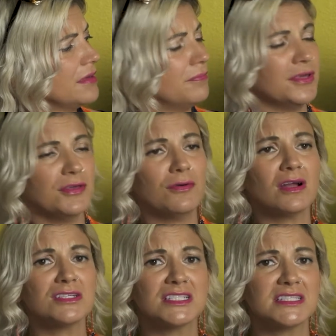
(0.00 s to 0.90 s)
but you
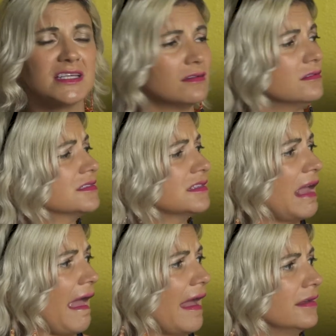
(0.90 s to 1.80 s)
are still
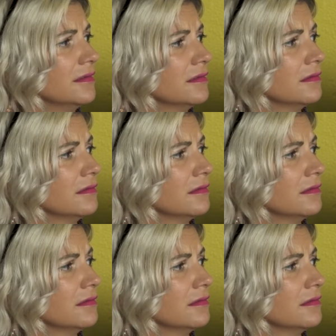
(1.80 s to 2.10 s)
sad.